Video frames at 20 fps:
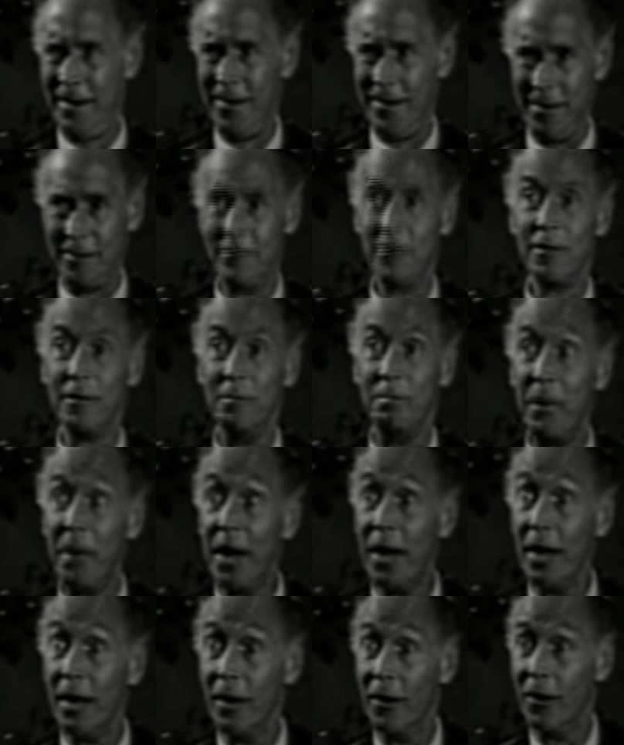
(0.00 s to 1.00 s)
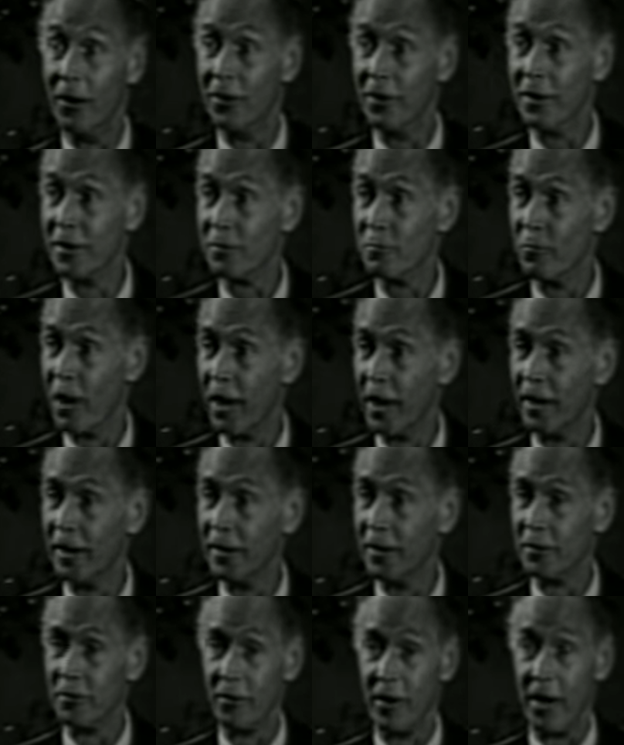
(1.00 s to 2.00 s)
you wouldn't be on this
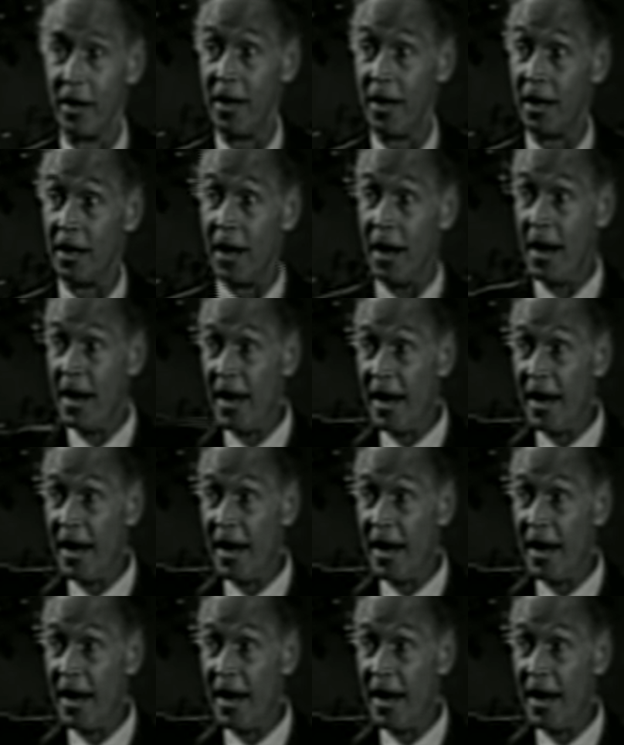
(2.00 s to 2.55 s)
wagon train